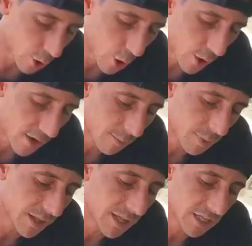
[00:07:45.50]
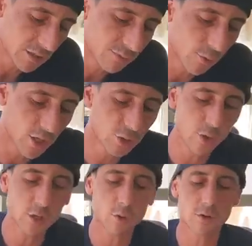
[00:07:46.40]
good, please.
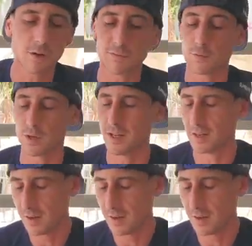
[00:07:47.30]
42, uh, 40,